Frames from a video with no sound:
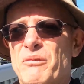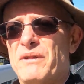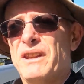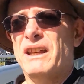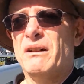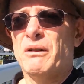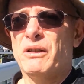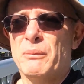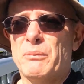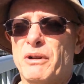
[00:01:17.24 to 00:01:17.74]
yeah,
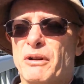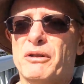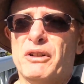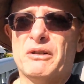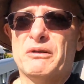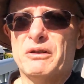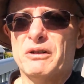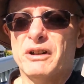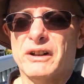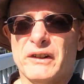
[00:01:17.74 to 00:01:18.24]
with the building
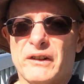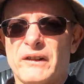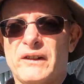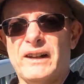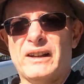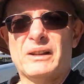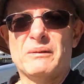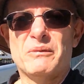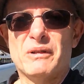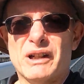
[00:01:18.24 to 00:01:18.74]
prices
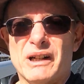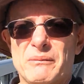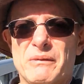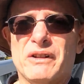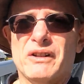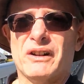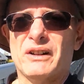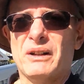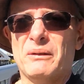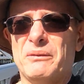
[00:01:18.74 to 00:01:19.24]
at the moment,
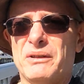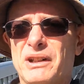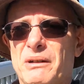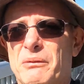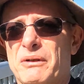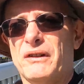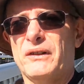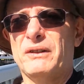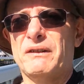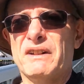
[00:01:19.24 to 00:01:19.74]
I don't
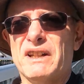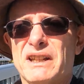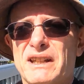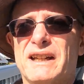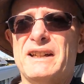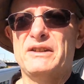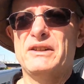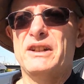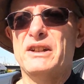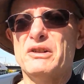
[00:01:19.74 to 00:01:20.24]
want to sort of
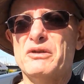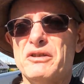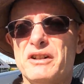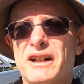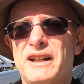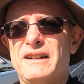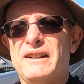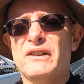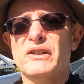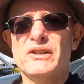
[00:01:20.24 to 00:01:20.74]
engage any
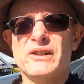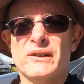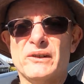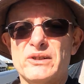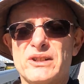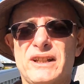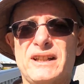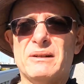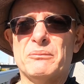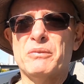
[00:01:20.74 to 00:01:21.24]
tradies just
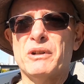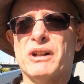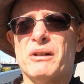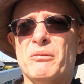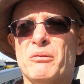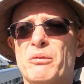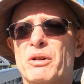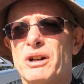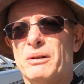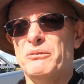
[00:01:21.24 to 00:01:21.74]
yet. But
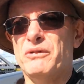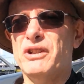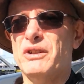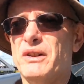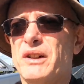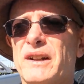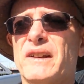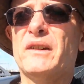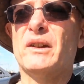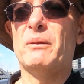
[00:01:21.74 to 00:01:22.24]
what I'm
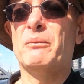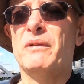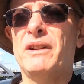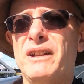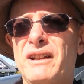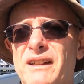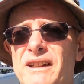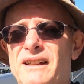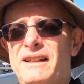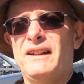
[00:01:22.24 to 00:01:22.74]
doing is I'm
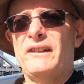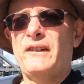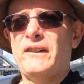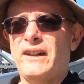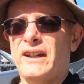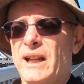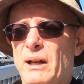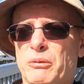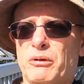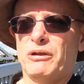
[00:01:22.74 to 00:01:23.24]

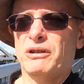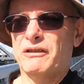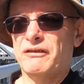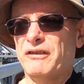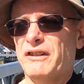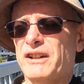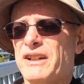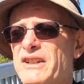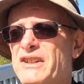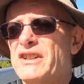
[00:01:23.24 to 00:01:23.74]
setting up all the
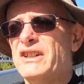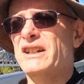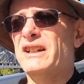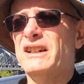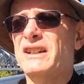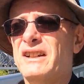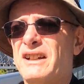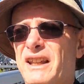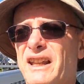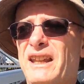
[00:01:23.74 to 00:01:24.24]

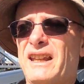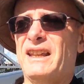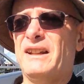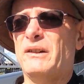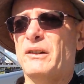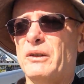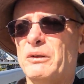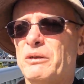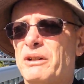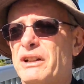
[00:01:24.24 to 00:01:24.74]
furniture
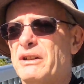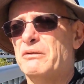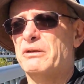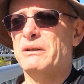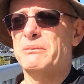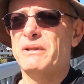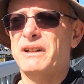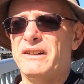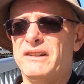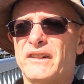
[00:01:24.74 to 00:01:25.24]
and all the
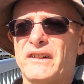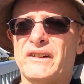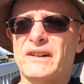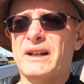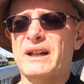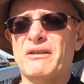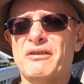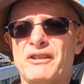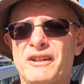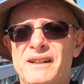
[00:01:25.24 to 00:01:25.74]
equipment and
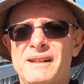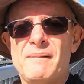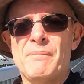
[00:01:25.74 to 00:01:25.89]
stuff,